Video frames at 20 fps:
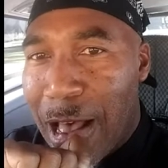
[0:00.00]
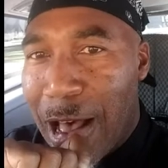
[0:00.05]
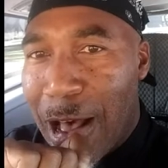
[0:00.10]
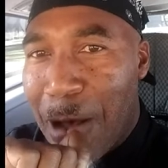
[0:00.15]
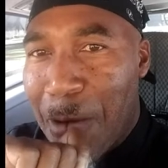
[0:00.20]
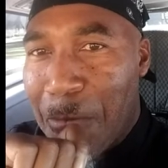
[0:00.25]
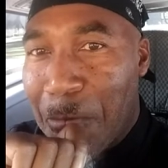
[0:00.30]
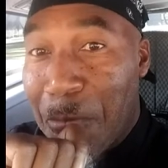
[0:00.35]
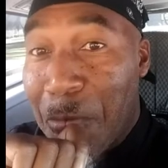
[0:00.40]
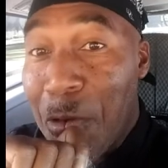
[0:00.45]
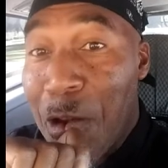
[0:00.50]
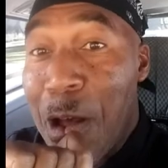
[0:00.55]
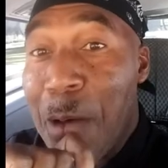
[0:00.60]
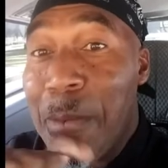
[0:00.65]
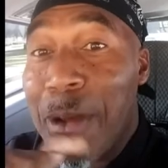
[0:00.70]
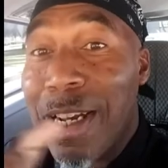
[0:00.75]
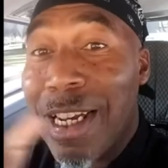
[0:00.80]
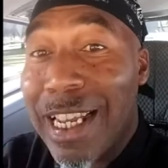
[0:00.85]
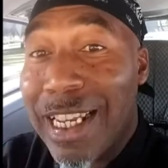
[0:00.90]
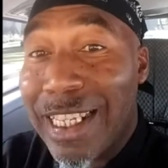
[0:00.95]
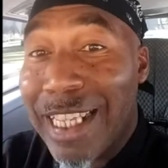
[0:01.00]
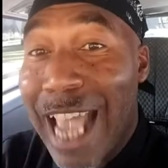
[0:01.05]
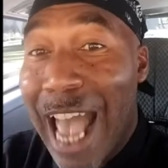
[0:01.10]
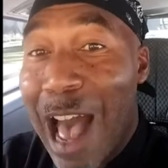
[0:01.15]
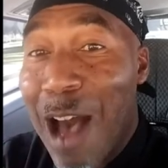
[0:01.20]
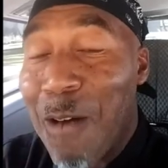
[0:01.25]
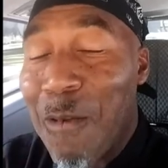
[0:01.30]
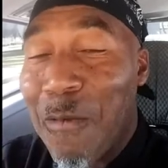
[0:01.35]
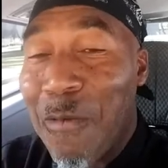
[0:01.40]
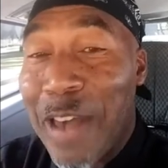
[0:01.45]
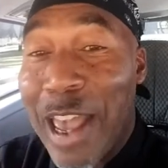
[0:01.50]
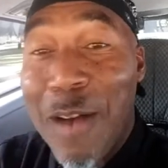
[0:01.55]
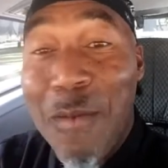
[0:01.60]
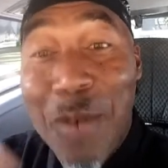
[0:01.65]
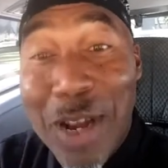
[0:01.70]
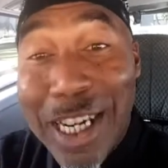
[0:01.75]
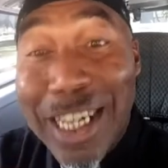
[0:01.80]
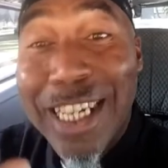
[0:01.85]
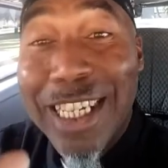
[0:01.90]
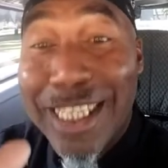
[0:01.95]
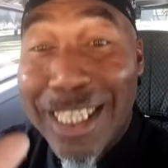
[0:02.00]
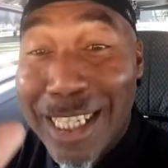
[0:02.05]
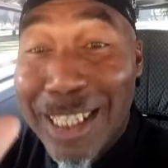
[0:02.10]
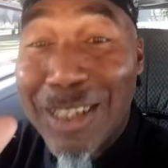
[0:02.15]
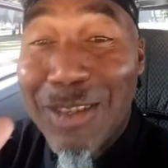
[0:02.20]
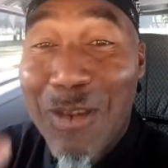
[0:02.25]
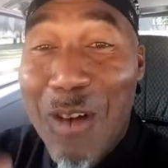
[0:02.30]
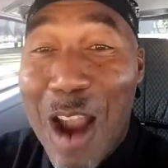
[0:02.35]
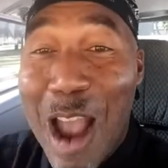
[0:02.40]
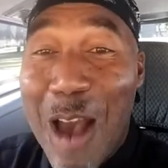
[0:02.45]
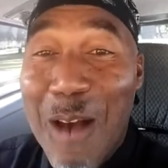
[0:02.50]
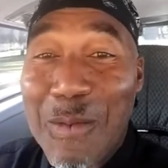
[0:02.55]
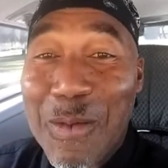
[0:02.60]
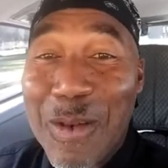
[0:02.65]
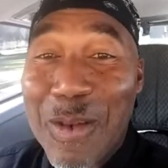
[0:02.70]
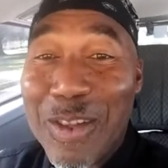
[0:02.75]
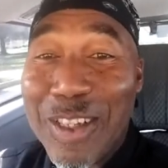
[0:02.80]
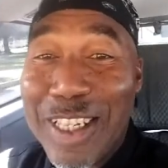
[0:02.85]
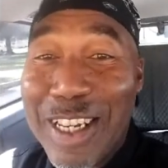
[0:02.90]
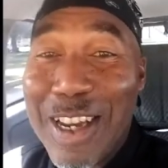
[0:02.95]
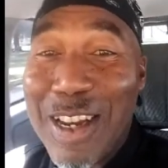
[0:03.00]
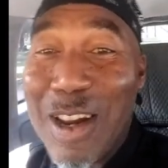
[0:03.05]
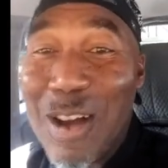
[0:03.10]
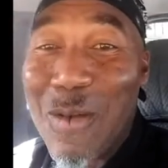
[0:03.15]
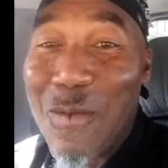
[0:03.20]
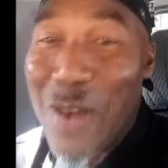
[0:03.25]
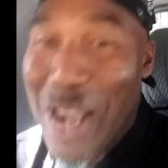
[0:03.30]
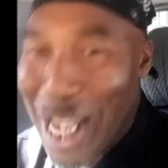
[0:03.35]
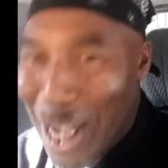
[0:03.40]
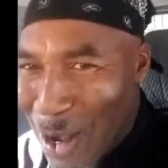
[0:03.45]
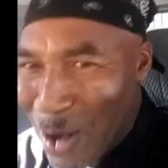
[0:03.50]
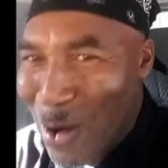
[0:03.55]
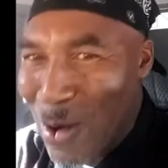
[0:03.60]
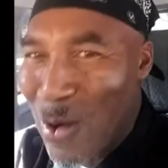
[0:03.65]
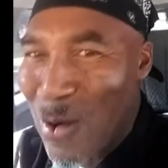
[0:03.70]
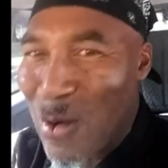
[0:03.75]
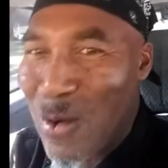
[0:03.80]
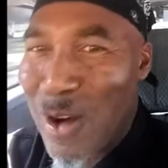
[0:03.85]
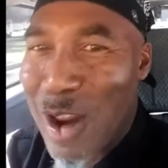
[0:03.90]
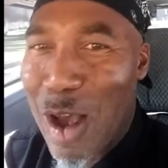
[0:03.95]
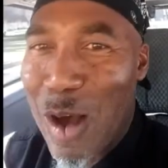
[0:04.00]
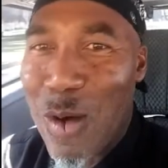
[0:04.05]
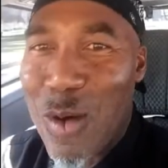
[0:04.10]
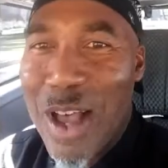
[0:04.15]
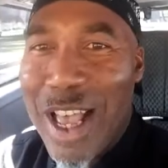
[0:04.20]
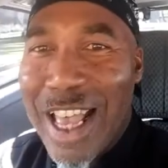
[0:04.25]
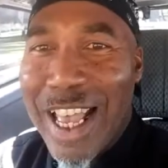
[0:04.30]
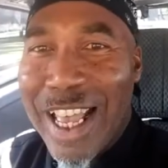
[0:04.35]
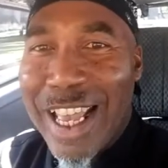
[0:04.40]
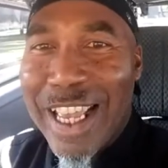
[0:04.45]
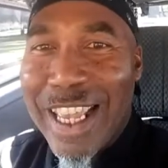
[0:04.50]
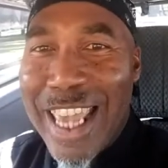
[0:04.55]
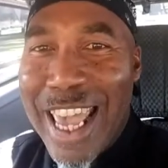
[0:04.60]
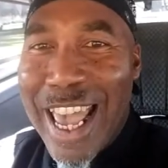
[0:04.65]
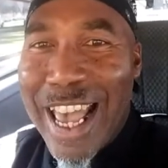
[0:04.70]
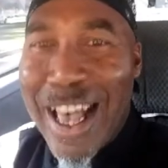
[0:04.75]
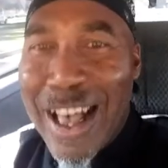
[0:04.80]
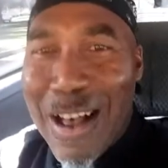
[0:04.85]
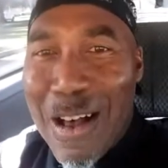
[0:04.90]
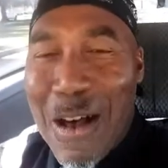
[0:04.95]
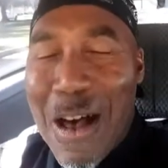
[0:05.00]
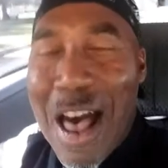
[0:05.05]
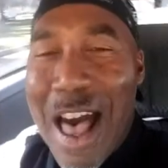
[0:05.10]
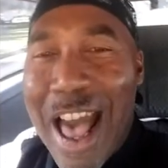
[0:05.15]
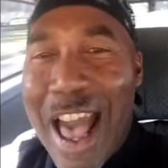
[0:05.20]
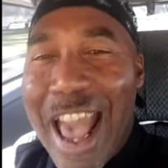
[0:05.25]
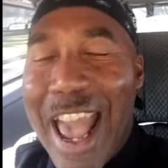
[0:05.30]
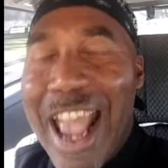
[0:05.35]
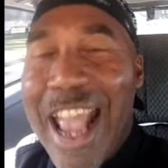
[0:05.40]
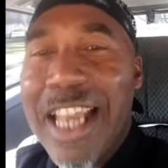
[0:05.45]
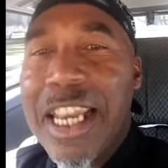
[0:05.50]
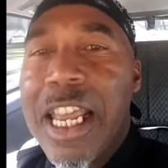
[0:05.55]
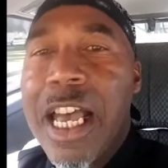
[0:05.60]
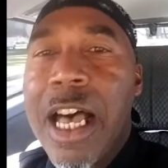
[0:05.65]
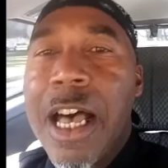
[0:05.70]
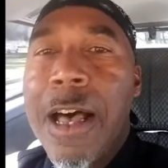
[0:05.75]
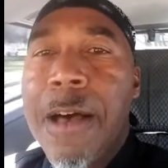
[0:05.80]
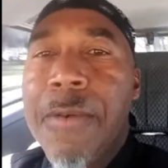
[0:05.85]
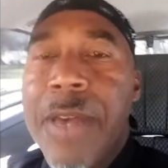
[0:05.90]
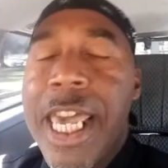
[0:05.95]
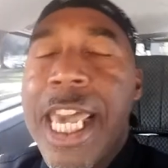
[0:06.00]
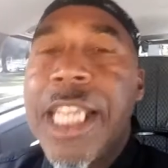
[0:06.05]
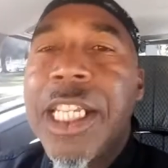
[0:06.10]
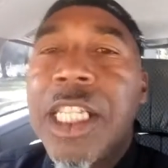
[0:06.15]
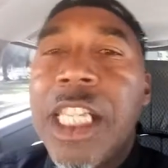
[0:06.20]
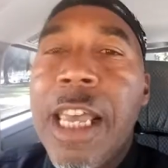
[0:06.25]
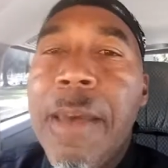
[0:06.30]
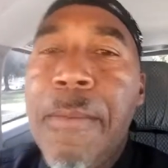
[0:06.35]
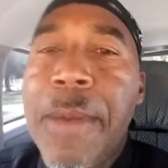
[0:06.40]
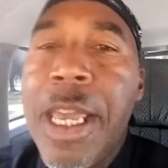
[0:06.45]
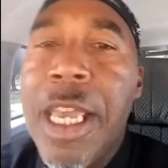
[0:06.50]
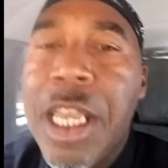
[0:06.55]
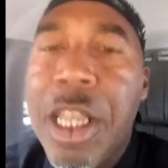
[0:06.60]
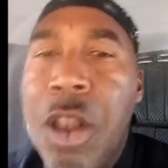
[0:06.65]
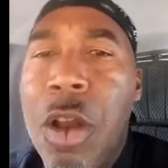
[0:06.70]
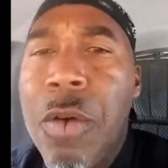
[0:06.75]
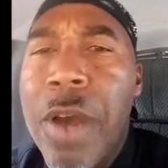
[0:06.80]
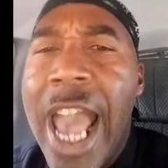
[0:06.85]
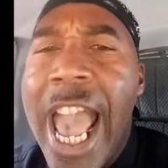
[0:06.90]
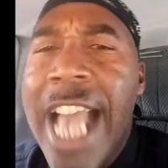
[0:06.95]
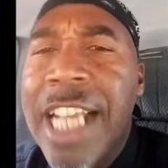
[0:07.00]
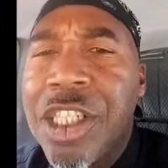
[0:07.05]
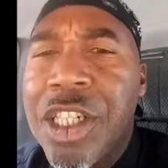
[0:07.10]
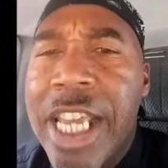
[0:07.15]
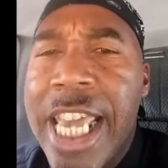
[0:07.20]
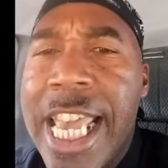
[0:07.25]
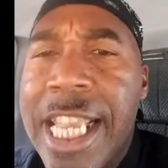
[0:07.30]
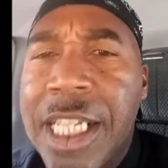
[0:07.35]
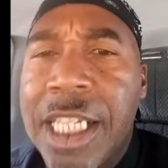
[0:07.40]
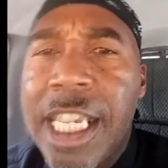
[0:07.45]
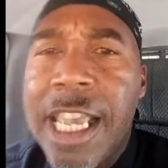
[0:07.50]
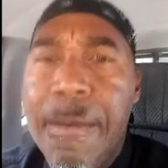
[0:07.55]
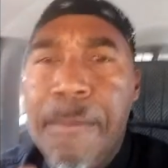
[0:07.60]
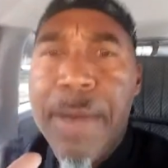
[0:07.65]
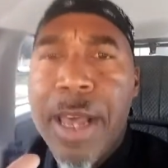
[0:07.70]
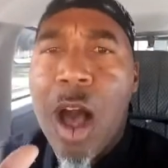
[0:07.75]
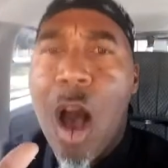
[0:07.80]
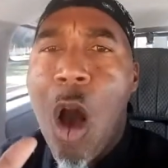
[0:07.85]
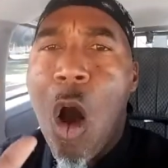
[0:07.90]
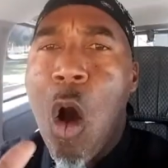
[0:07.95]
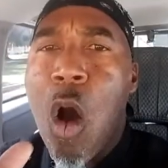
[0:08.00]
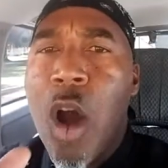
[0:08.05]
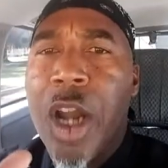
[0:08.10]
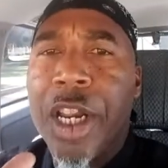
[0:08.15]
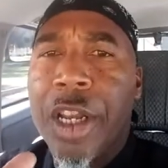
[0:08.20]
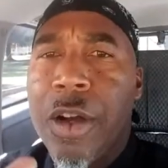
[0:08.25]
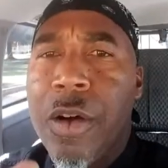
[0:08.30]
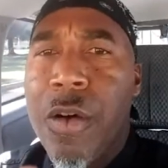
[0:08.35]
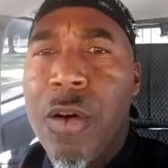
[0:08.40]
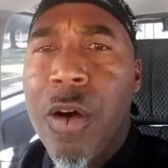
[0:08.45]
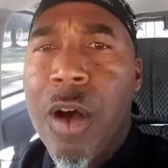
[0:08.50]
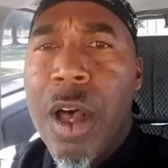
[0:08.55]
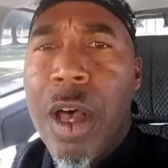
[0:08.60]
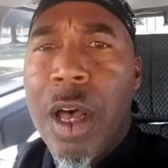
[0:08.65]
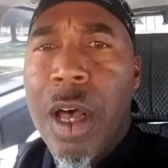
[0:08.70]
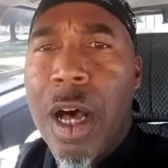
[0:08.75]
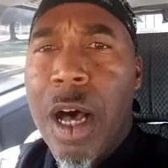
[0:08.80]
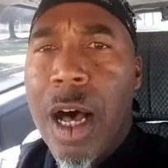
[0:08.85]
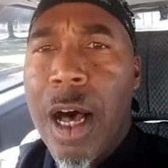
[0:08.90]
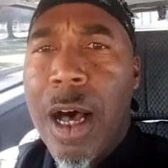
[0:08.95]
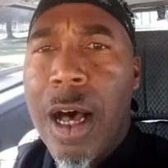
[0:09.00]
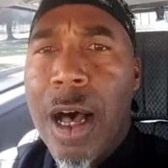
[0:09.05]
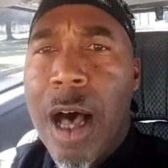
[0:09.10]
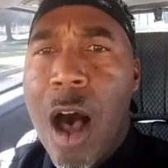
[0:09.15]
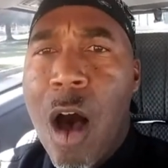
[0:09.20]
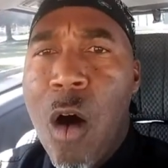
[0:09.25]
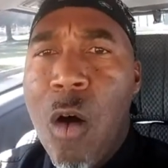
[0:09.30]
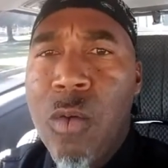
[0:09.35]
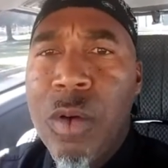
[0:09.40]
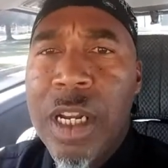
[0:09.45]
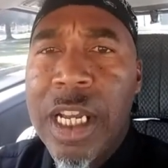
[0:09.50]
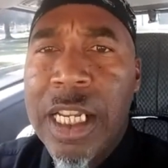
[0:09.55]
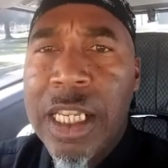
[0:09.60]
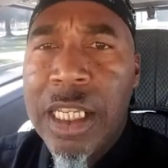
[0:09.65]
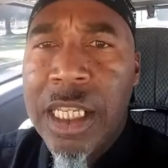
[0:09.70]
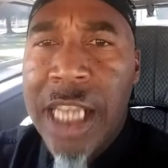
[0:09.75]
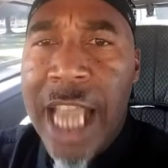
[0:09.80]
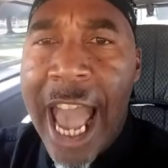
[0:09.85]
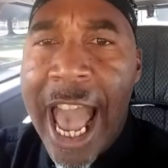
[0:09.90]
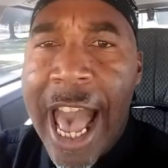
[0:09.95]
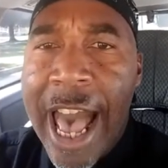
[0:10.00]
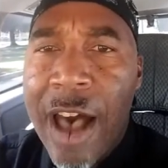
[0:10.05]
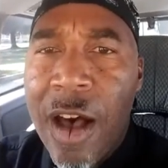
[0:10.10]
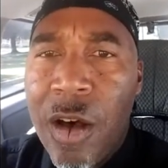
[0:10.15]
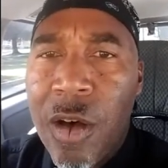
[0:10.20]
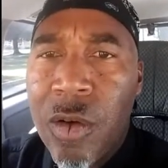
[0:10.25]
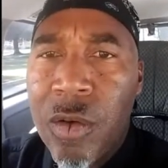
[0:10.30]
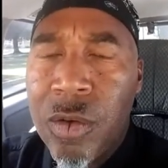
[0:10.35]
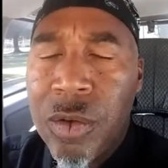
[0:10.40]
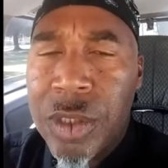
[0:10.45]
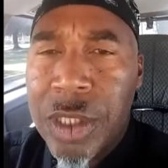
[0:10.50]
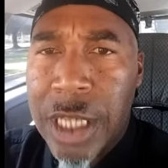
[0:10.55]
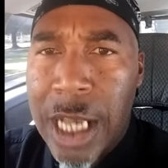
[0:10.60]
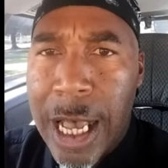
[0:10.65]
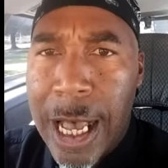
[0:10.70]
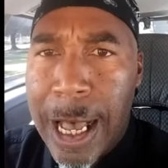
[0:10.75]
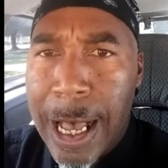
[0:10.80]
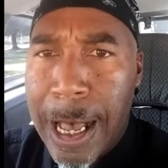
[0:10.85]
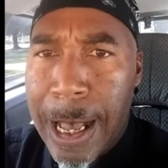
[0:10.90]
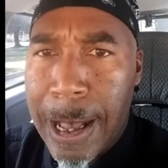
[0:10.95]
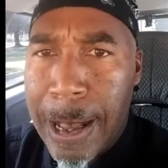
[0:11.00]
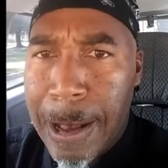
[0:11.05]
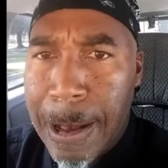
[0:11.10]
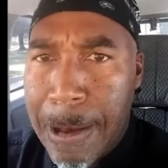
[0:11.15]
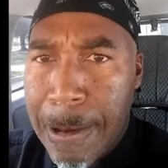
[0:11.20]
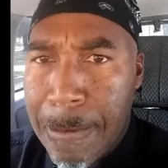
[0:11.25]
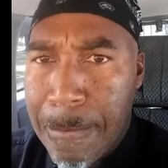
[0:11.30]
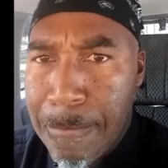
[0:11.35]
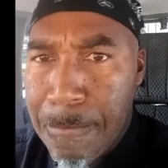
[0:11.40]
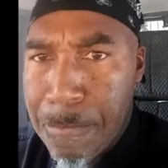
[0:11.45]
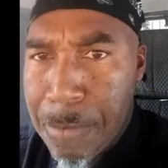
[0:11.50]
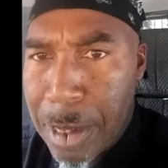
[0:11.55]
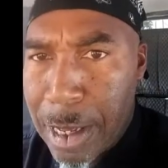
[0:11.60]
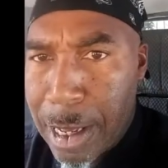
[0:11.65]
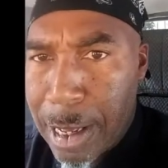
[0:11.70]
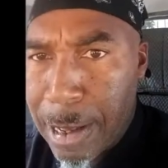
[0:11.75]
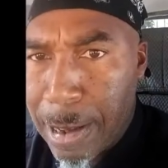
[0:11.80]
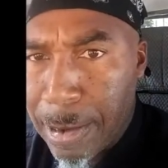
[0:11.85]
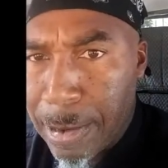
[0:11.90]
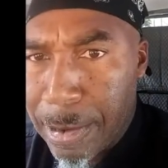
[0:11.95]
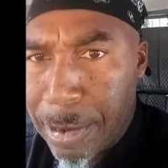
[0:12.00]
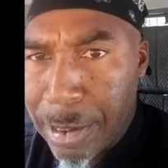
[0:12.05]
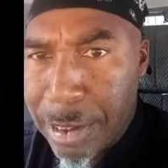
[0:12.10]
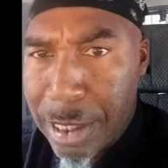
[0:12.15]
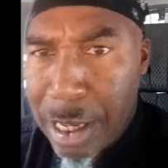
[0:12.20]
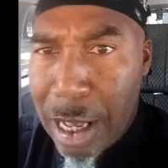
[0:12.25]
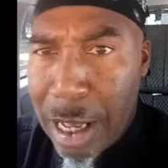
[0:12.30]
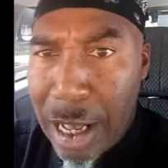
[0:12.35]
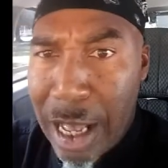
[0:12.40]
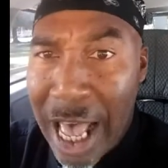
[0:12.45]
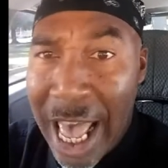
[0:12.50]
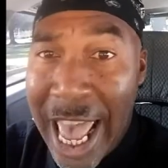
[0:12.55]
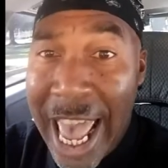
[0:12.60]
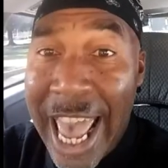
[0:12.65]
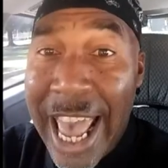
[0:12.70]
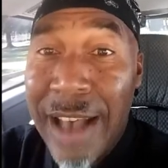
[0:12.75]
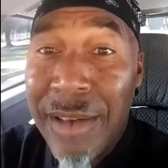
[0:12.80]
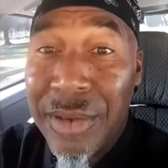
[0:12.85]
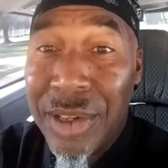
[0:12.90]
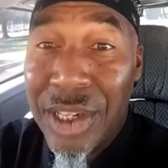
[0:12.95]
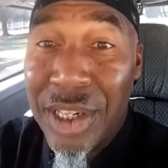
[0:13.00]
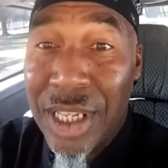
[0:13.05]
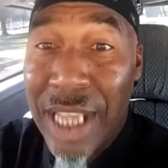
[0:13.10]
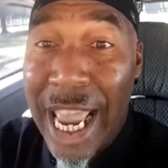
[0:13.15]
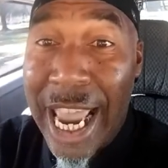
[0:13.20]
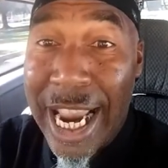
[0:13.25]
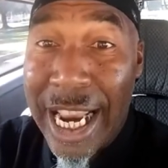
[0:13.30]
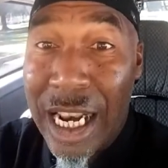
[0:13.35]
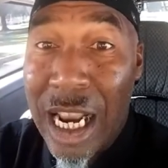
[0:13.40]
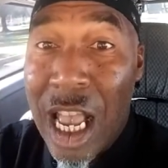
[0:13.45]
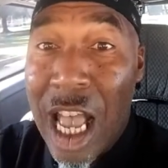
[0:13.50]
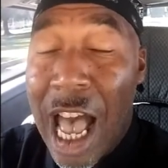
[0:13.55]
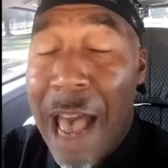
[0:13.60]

uh, from a Nadal fan, one of the subscribers, you know, we cool though, yeah, and um, he sent me, you know, actually he sent me an article uh, on Nadal's uh, uh, uh, health state.